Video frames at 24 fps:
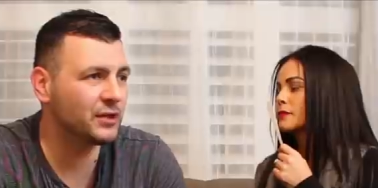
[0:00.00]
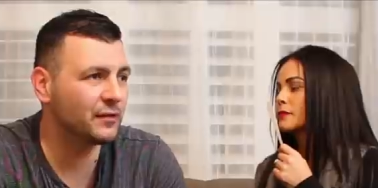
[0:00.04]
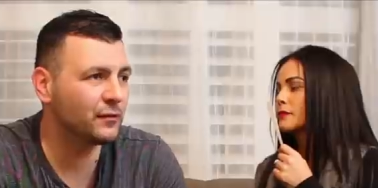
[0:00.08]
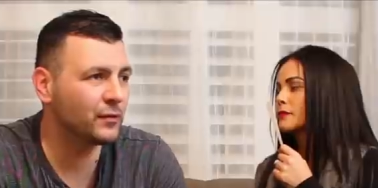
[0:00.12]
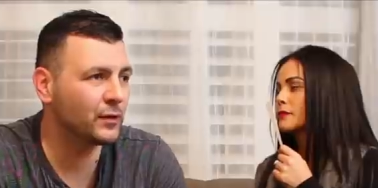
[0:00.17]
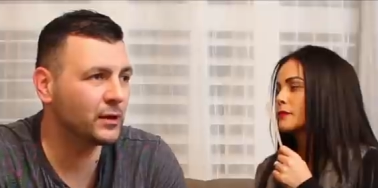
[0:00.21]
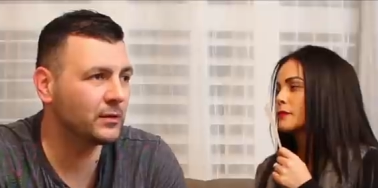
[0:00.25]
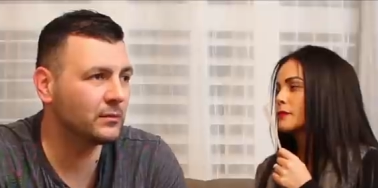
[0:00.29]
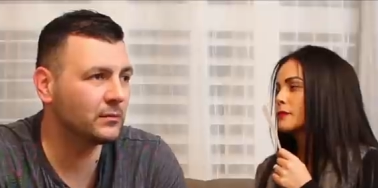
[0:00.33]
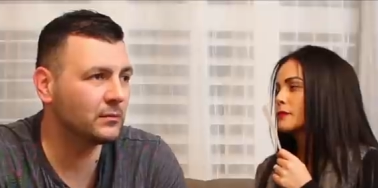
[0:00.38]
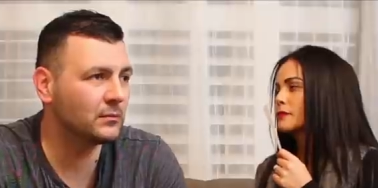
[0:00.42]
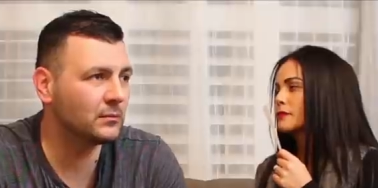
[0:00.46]

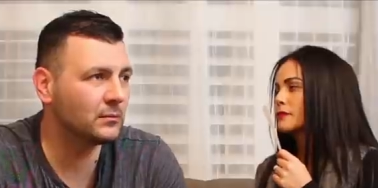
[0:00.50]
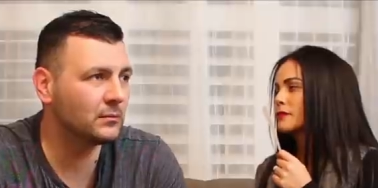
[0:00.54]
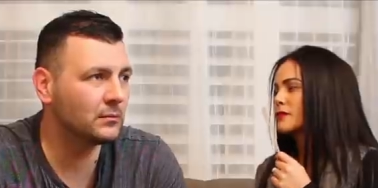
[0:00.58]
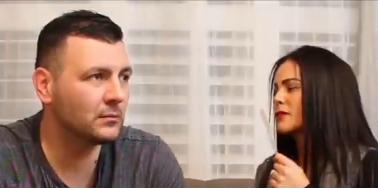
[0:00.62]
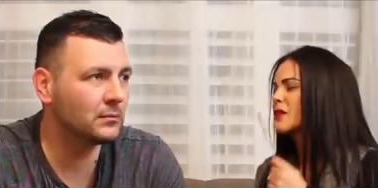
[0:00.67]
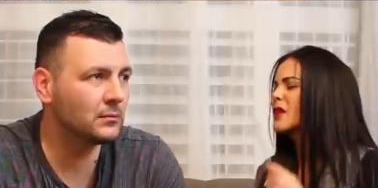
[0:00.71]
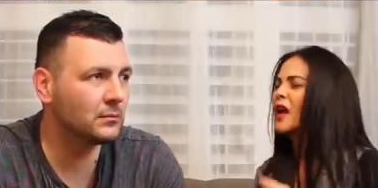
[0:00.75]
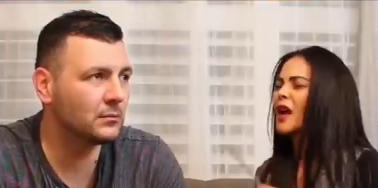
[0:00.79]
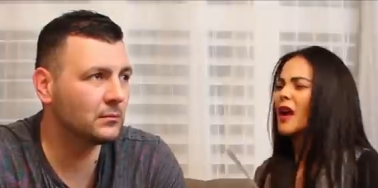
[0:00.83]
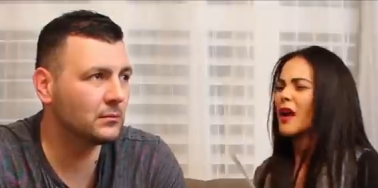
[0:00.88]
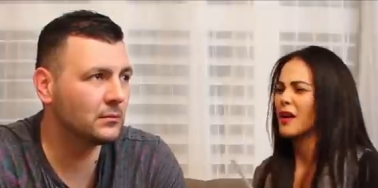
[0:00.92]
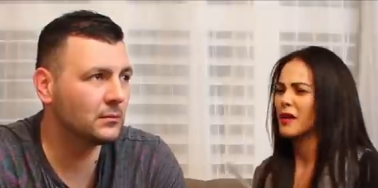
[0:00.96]
Speaker 1: different?
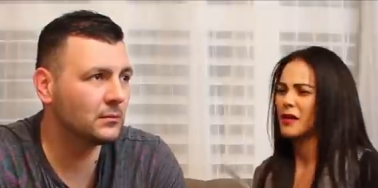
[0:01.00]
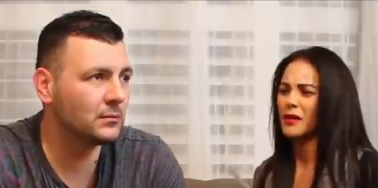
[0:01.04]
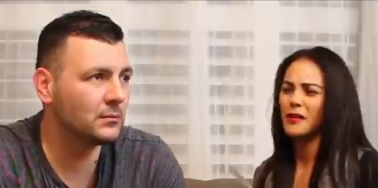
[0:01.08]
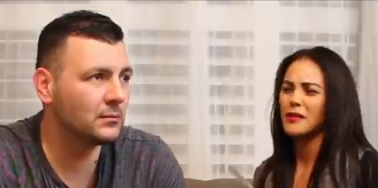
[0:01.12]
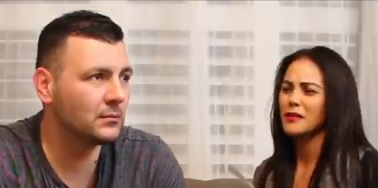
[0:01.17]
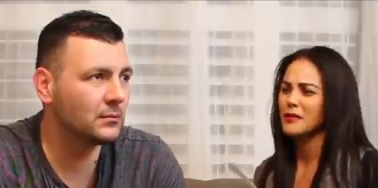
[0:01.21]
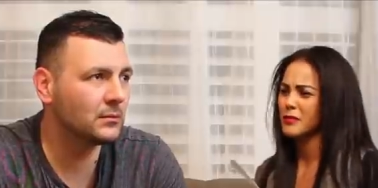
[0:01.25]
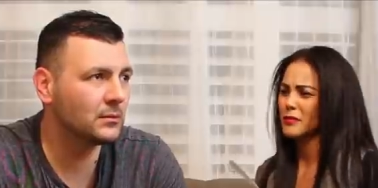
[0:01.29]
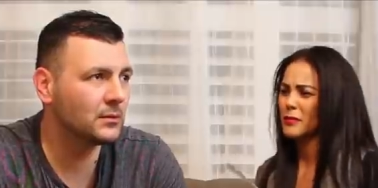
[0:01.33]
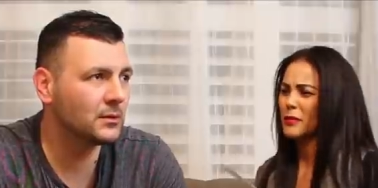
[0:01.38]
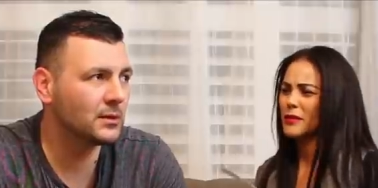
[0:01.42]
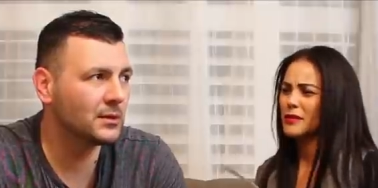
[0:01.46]
Speaker 2: Yeah,
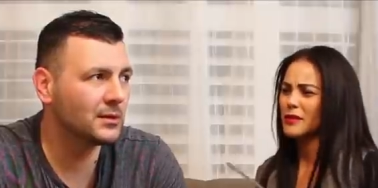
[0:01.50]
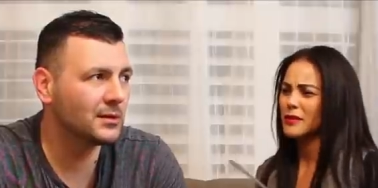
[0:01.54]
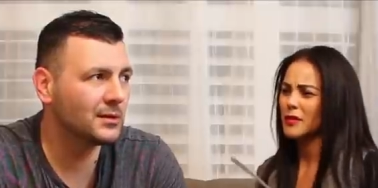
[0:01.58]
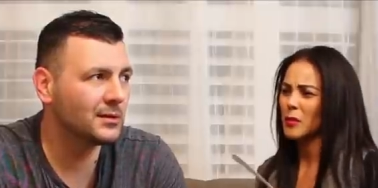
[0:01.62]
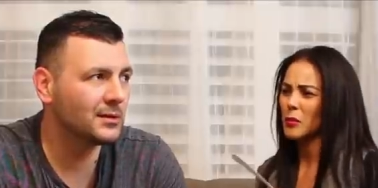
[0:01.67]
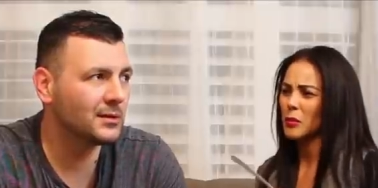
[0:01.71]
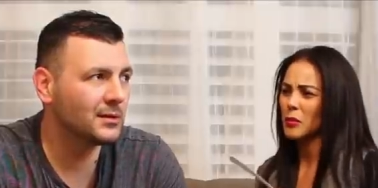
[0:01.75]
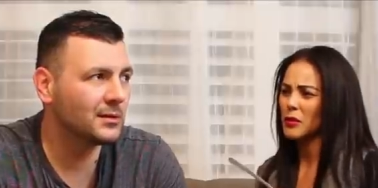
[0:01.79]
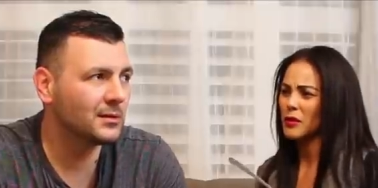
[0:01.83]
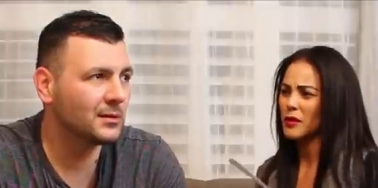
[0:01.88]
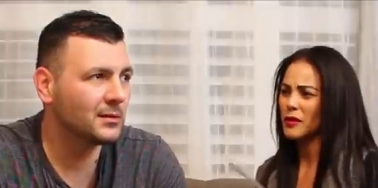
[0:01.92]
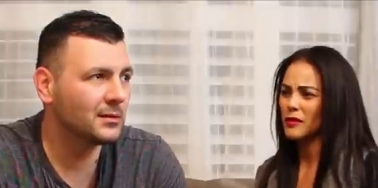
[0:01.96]
it's almost
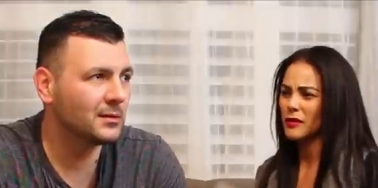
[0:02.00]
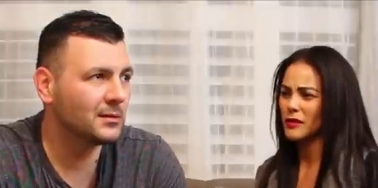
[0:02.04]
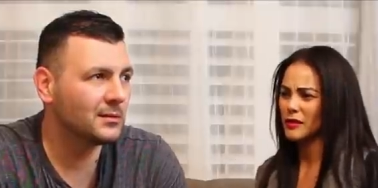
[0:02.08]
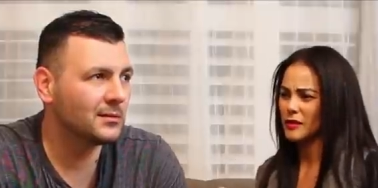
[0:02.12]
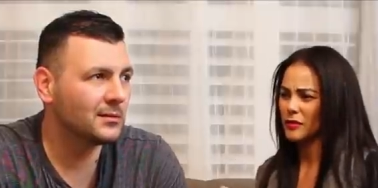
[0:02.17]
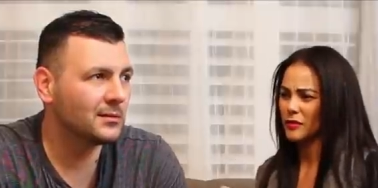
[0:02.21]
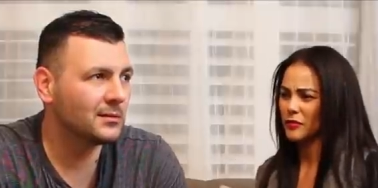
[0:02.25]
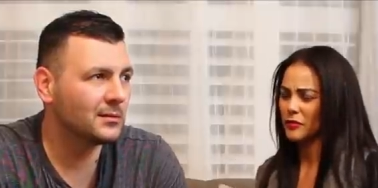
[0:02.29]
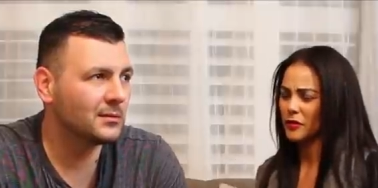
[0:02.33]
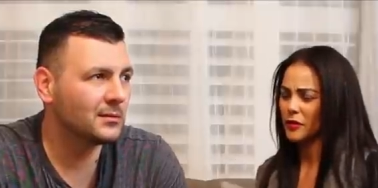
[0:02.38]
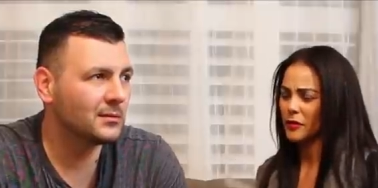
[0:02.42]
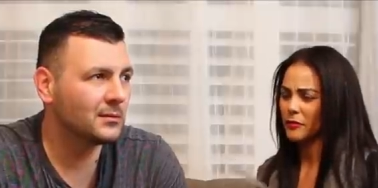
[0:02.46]
completely
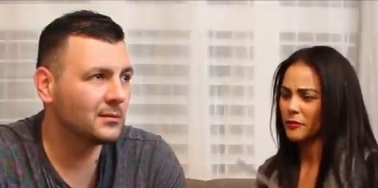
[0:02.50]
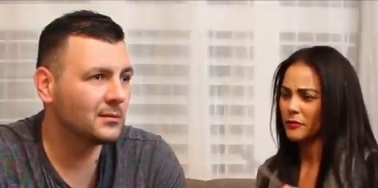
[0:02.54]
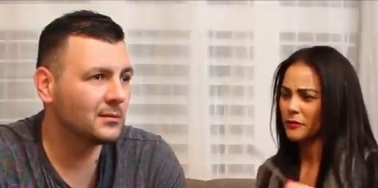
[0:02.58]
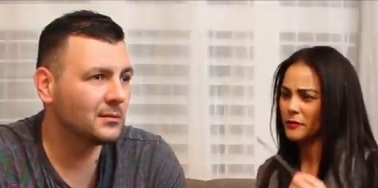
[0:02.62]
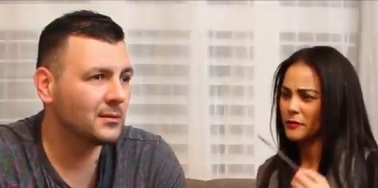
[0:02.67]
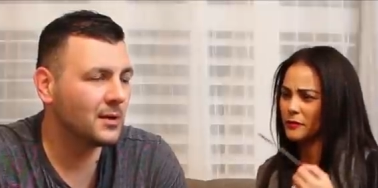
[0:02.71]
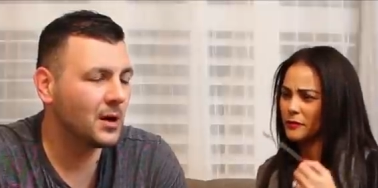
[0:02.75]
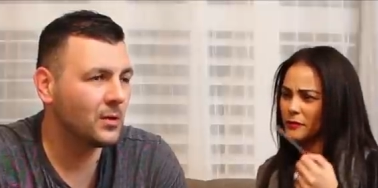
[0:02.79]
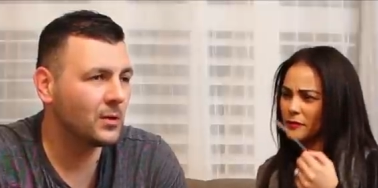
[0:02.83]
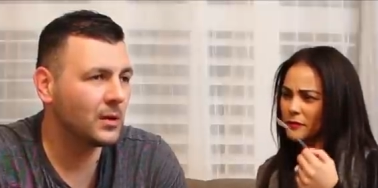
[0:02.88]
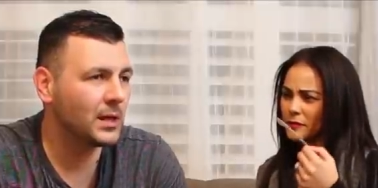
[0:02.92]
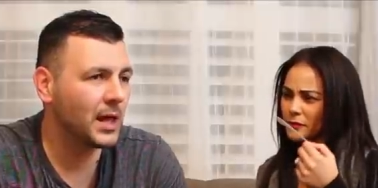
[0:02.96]
different.
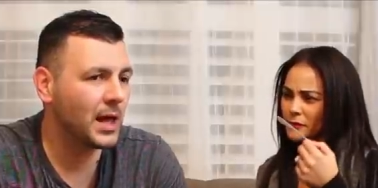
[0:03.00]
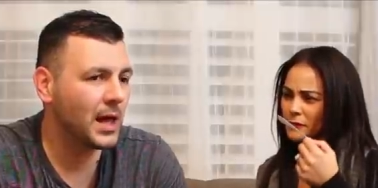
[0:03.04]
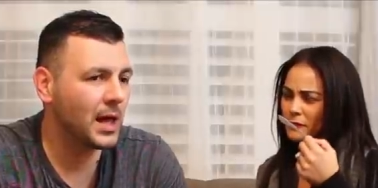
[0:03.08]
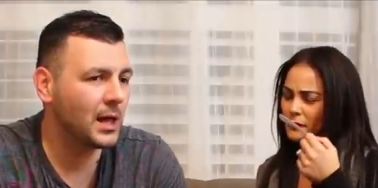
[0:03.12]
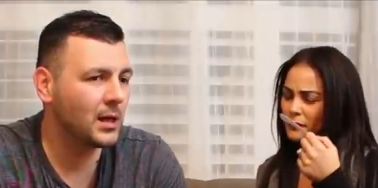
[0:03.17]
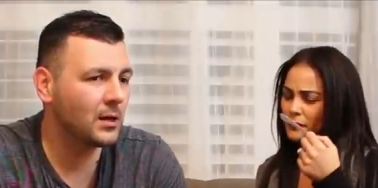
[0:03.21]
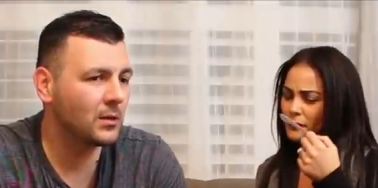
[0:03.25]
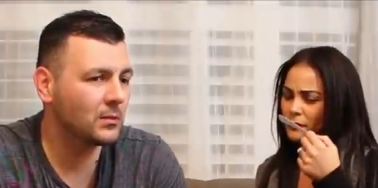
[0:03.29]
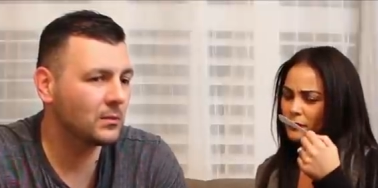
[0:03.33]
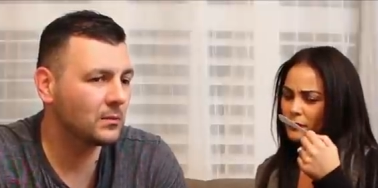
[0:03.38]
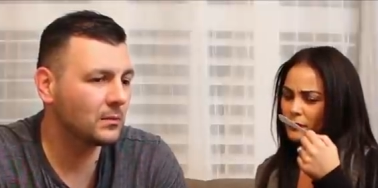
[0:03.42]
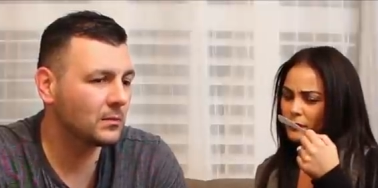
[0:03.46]

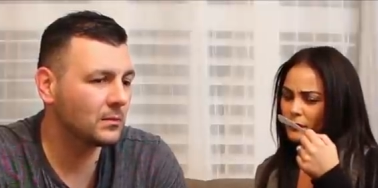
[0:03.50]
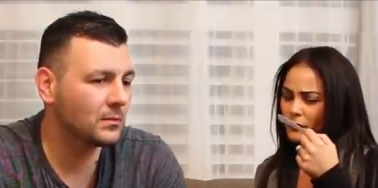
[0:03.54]
Okay.